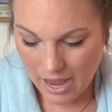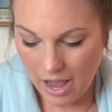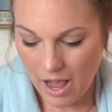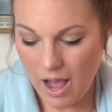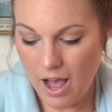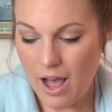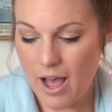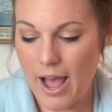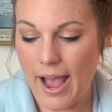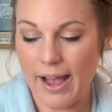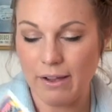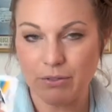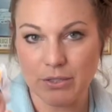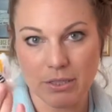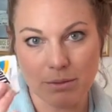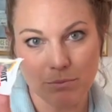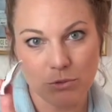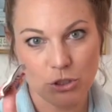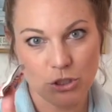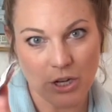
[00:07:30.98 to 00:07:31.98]
I have
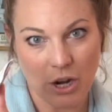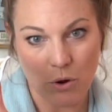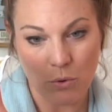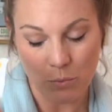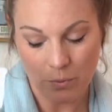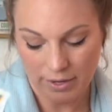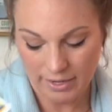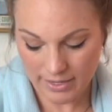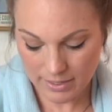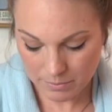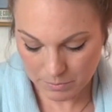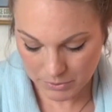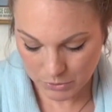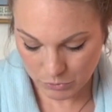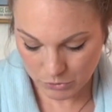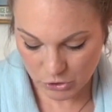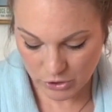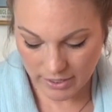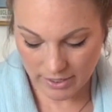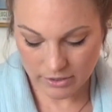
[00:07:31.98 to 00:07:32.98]
some shout wipes,
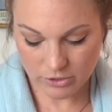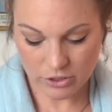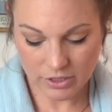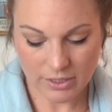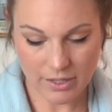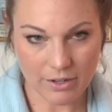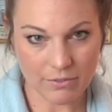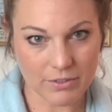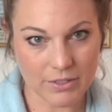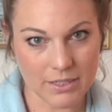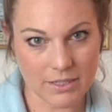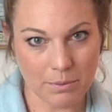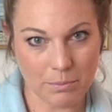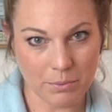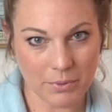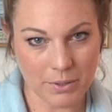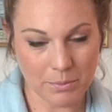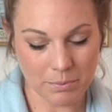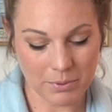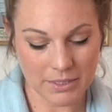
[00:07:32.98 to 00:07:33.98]
which I actually have a
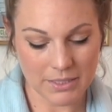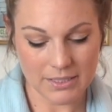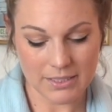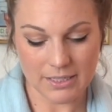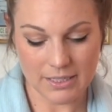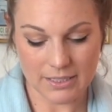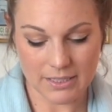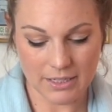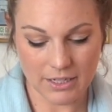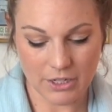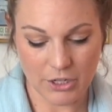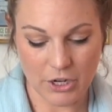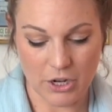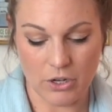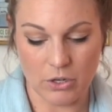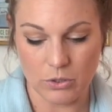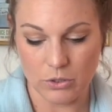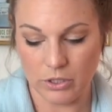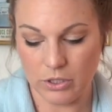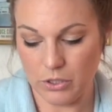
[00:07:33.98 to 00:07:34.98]
separate place these can
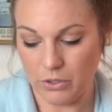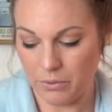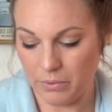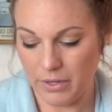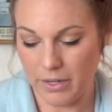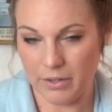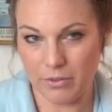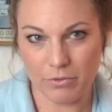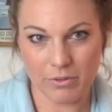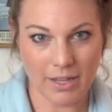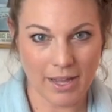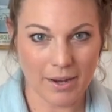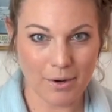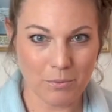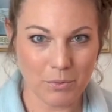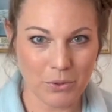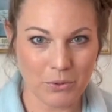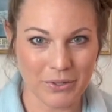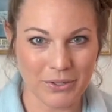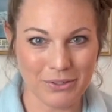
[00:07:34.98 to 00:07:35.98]
go. So I'm kind of glad I'm
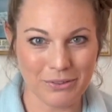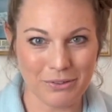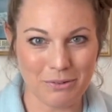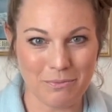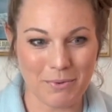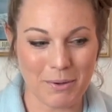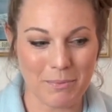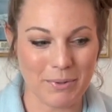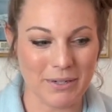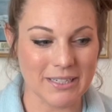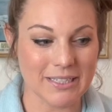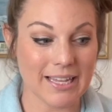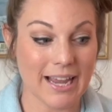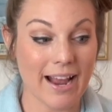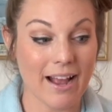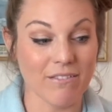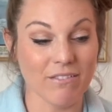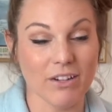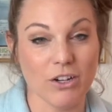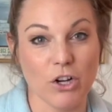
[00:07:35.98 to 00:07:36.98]
going through my purse. I
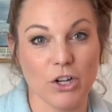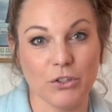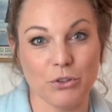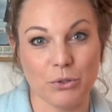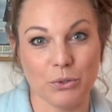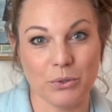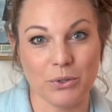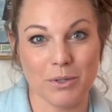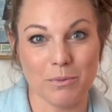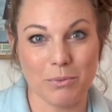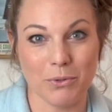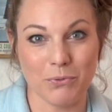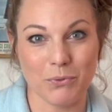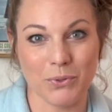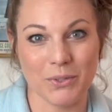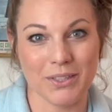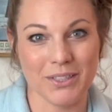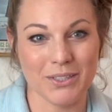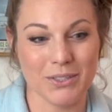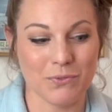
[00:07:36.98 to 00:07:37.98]
haven't gone through it
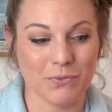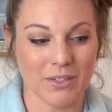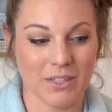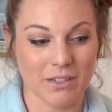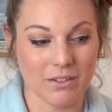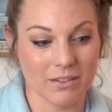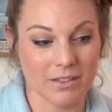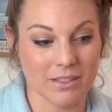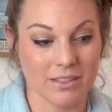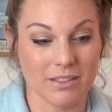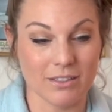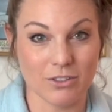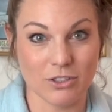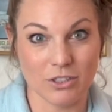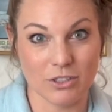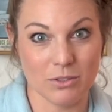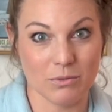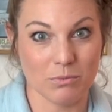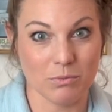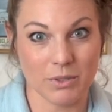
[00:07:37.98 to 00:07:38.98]
before this video. This is
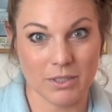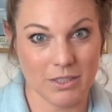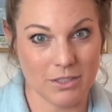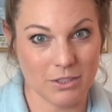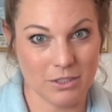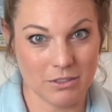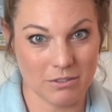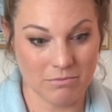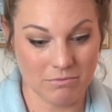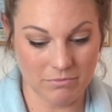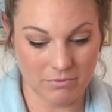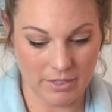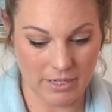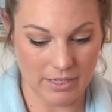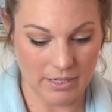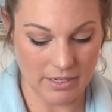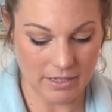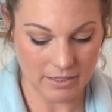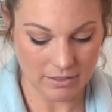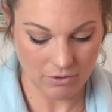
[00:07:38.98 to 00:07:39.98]
just what's in
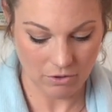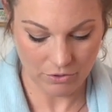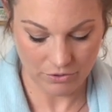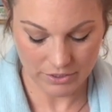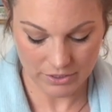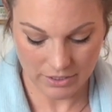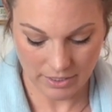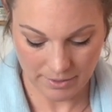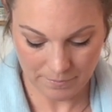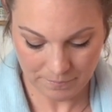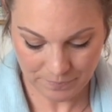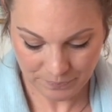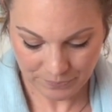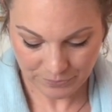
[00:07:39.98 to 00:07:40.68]
it all the time.